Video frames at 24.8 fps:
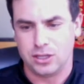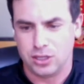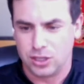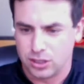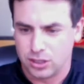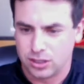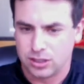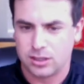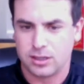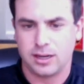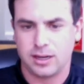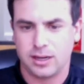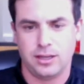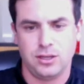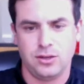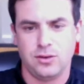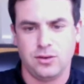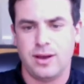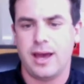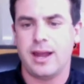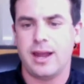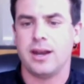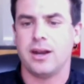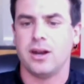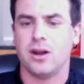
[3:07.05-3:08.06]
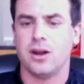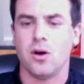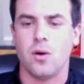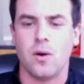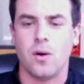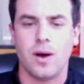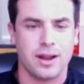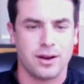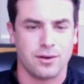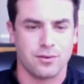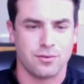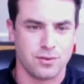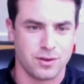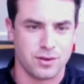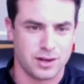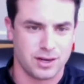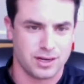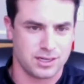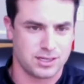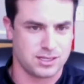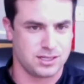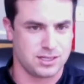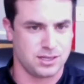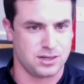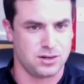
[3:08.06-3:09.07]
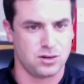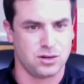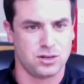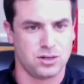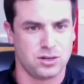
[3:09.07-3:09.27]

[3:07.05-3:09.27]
You got to know how to finish.